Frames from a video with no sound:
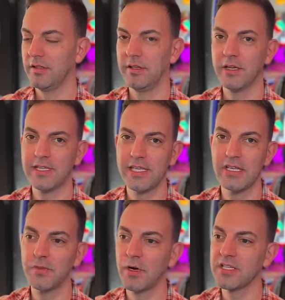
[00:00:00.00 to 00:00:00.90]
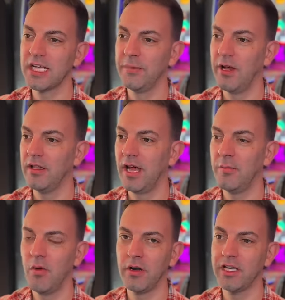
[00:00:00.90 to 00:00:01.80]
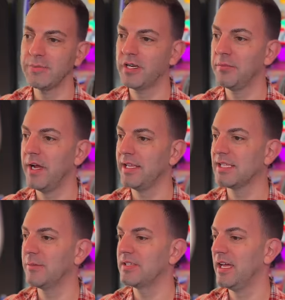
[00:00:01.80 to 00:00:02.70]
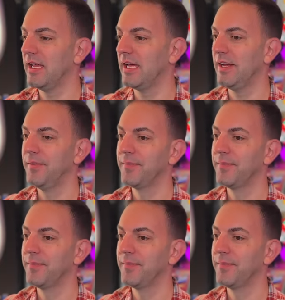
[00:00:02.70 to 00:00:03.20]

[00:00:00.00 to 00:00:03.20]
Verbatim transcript: You're going to see those words coming out a lot more on these bigger bets, let me tell you.